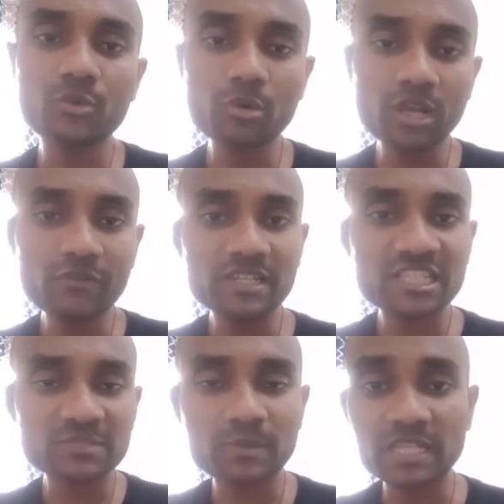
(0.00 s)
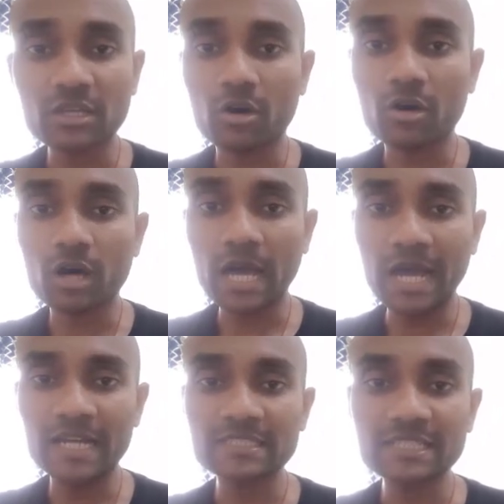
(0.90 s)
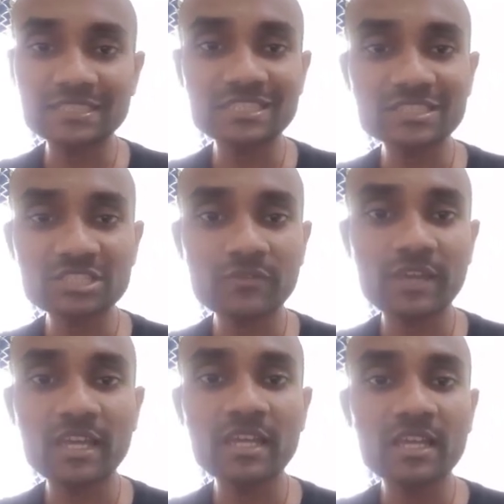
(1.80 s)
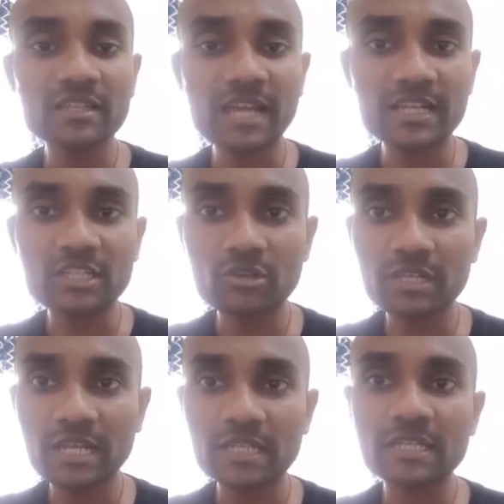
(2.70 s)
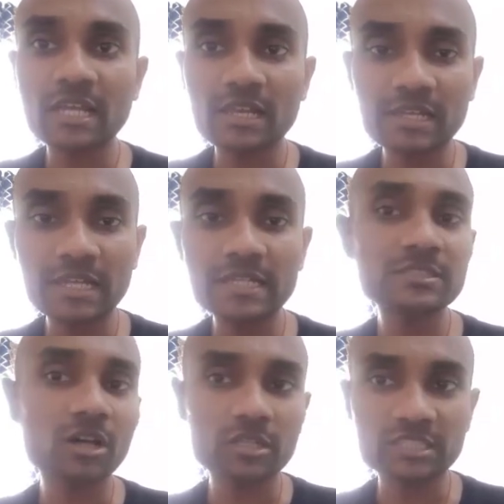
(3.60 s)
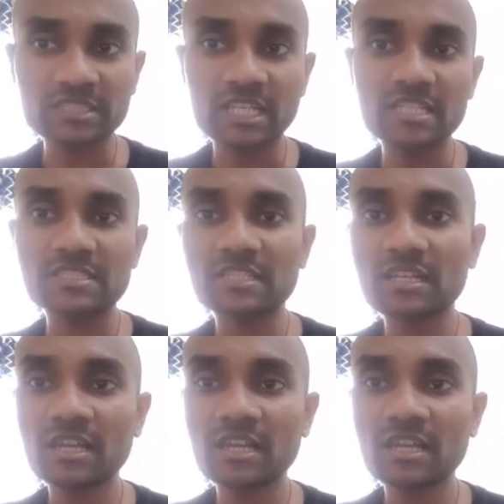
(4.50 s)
Google will display the ads in such a way that you will get leads or the sales.